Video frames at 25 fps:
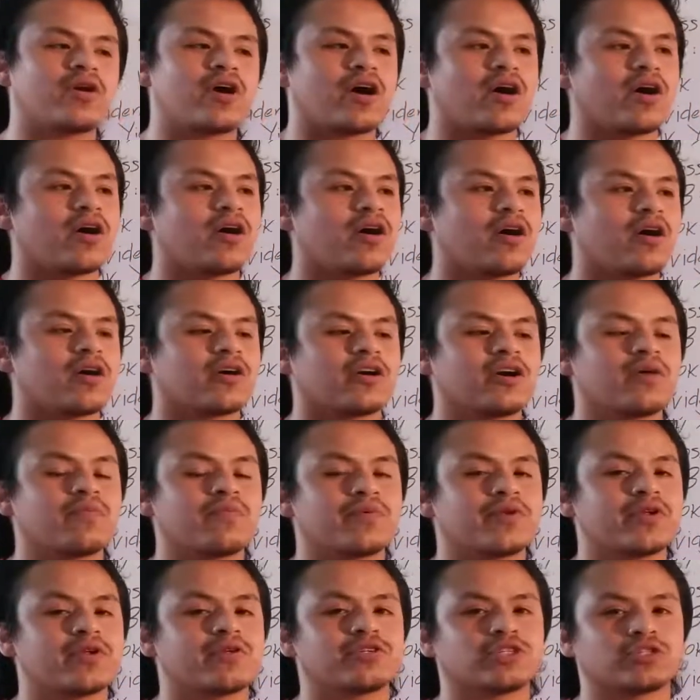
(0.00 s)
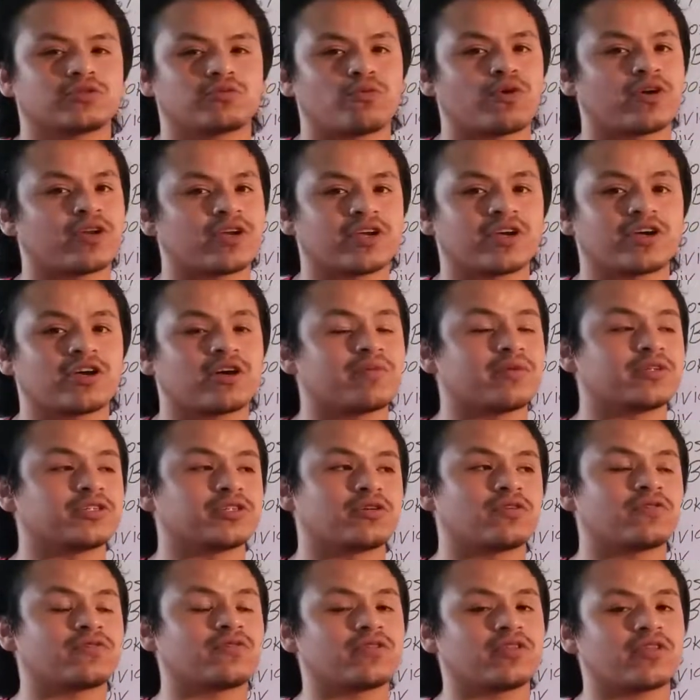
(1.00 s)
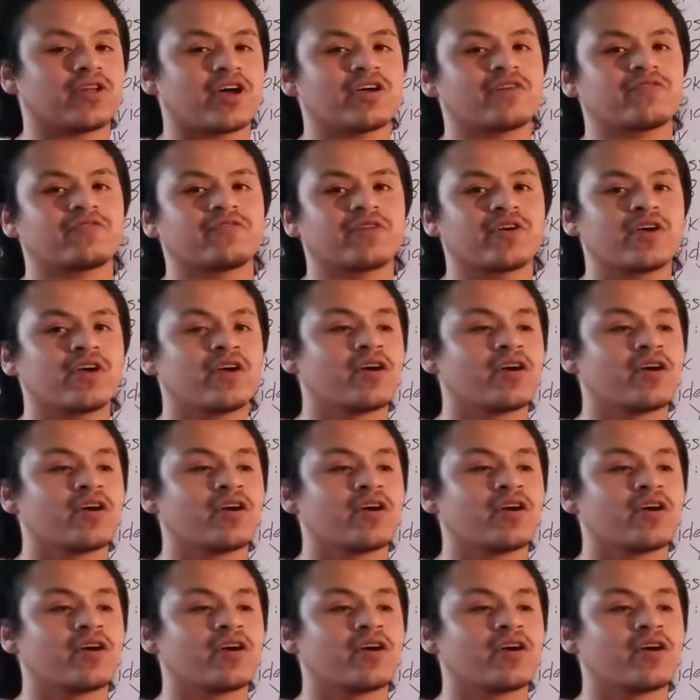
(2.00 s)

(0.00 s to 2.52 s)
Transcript: a company, or just want income in general for life,